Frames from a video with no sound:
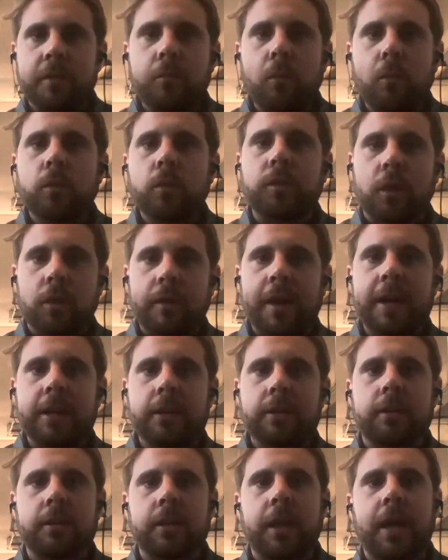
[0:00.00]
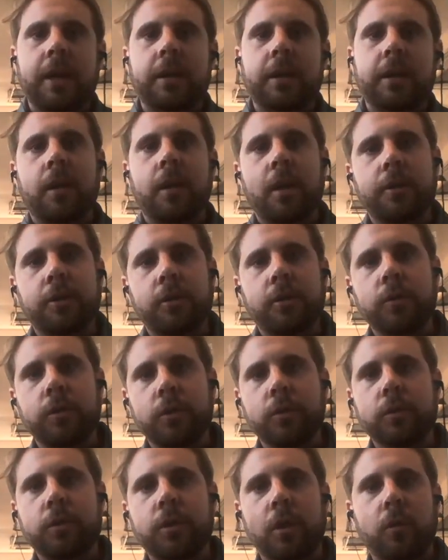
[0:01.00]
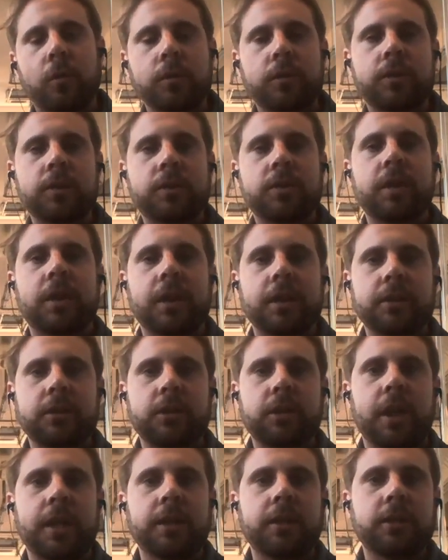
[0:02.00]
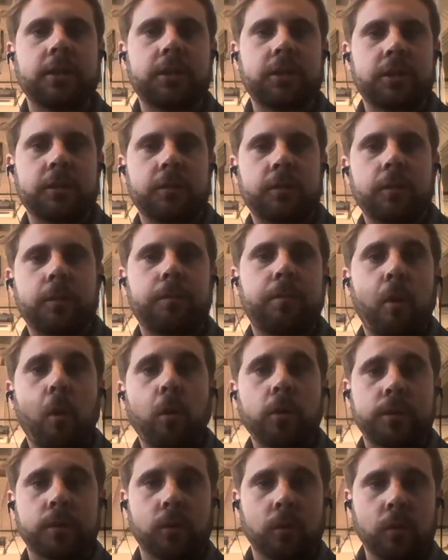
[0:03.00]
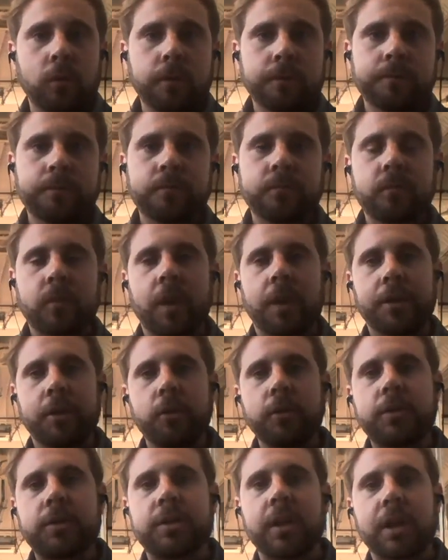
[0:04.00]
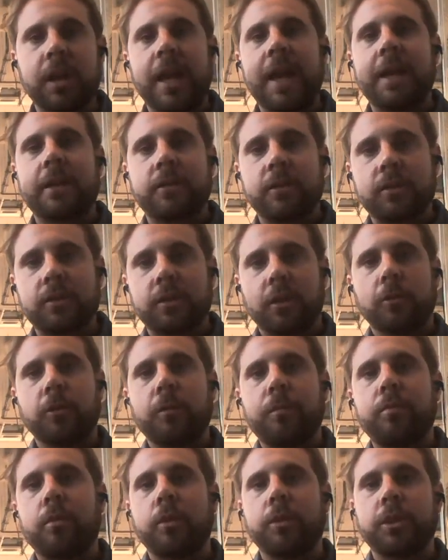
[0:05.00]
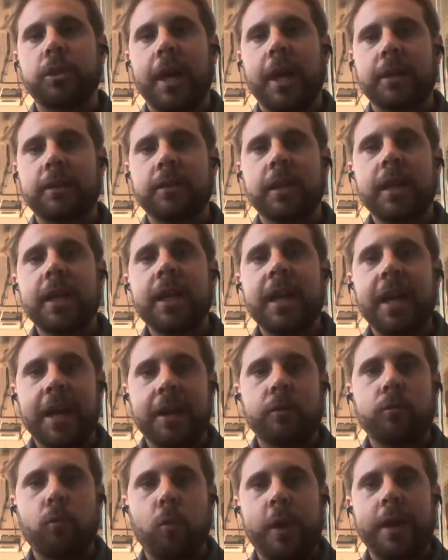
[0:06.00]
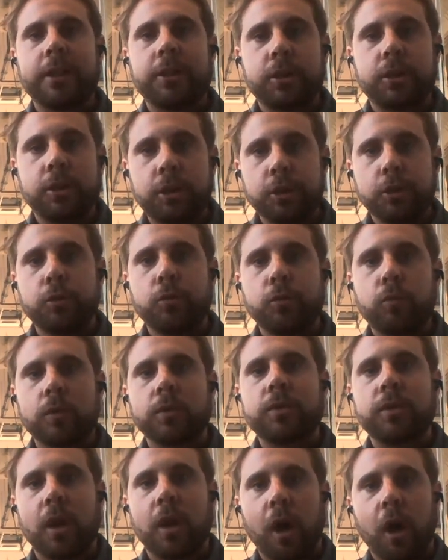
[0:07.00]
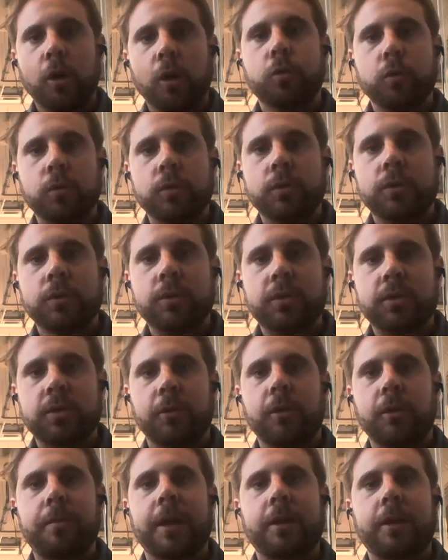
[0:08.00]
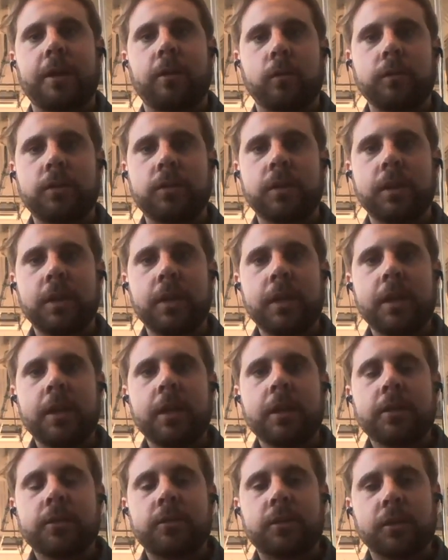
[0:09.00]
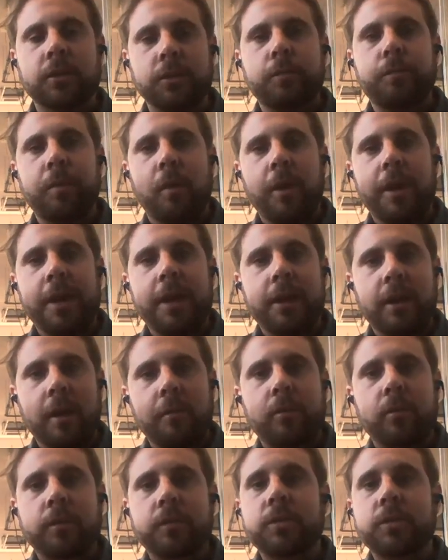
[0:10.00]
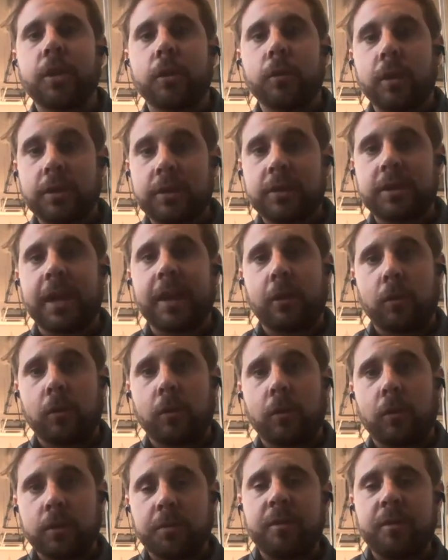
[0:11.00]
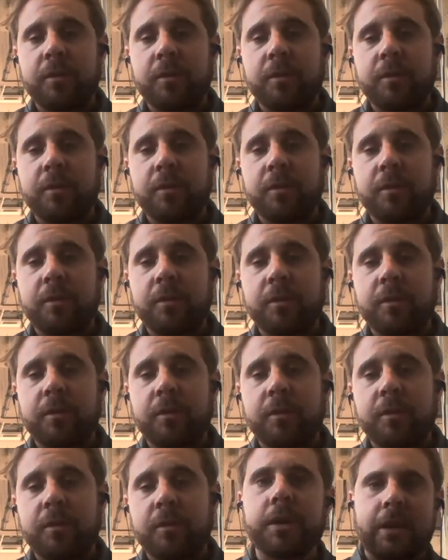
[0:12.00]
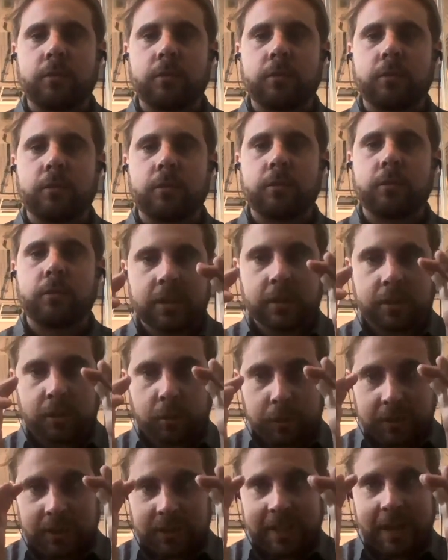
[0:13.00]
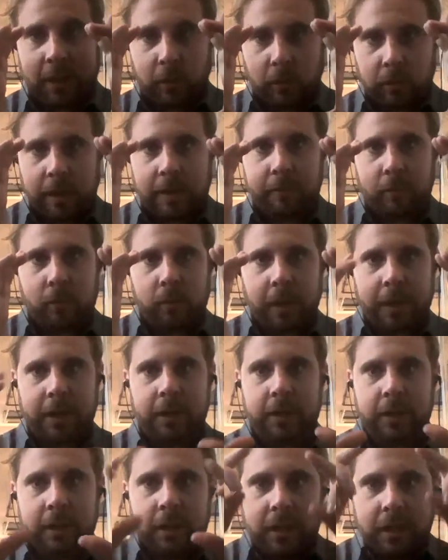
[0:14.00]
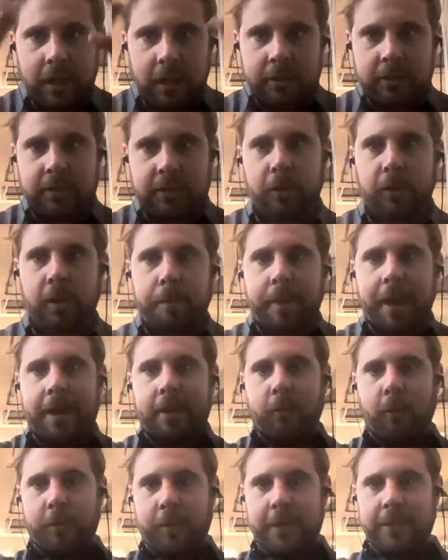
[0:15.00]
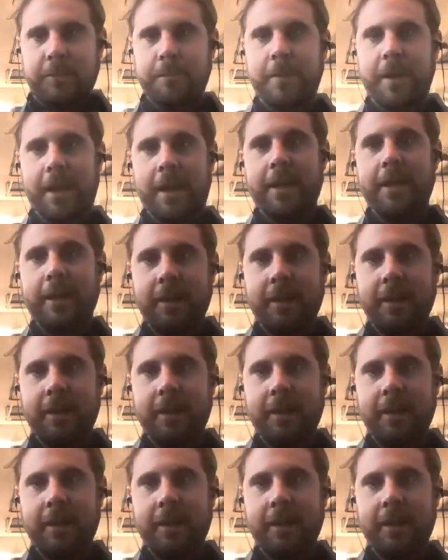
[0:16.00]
more direct than that. You go onto the Sun Exchange portal and you select a solar project in which you want to own solar panels. So you buy a number of solar cells. We've broken it down to a cell level, like a solar panel this